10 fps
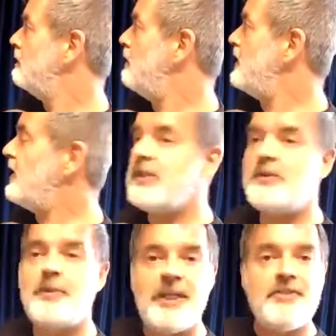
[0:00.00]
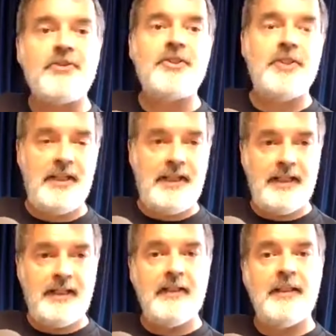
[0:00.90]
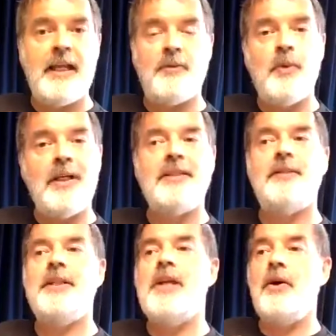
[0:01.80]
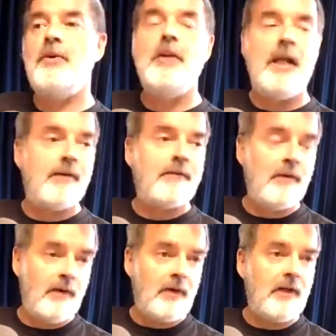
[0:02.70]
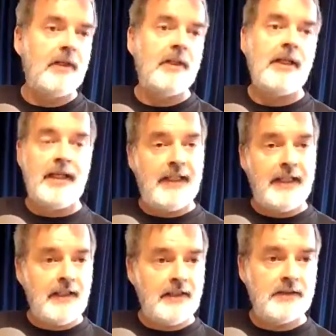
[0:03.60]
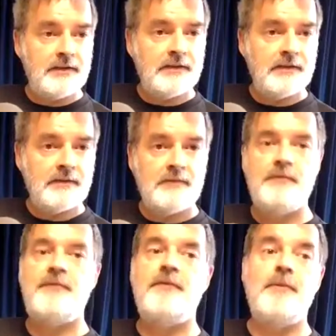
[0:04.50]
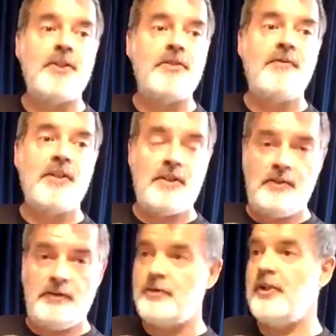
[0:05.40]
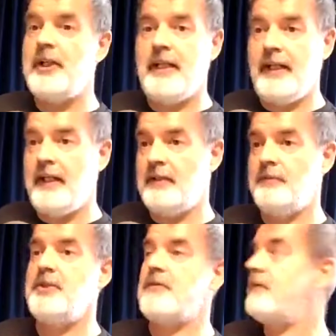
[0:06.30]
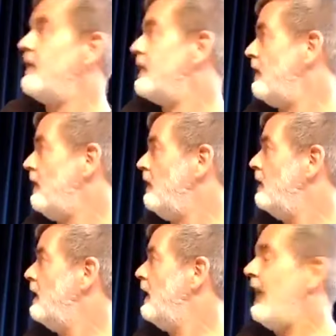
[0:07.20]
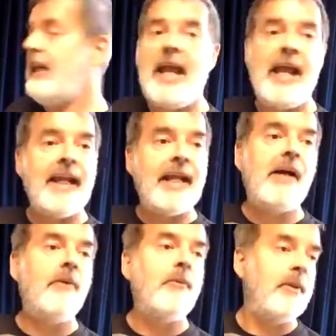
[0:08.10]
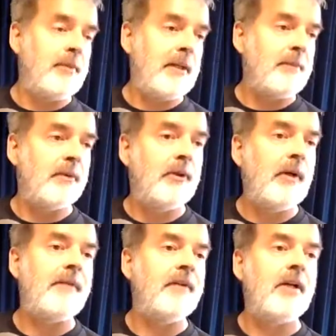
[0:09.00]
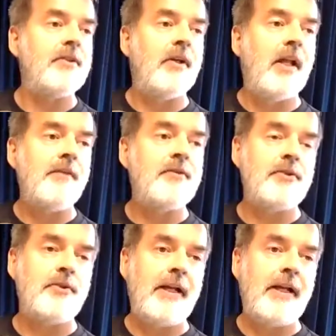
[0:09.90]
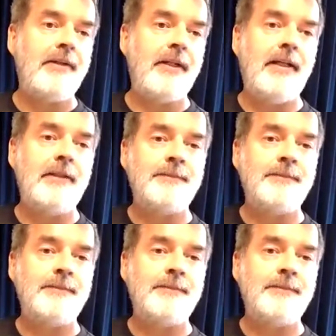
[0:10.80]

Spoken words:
But Jesus was interested in and willing to be known for eating, which is physical, drinking, which is physical, and hanging out with people who haven't got their lives sorted out yet.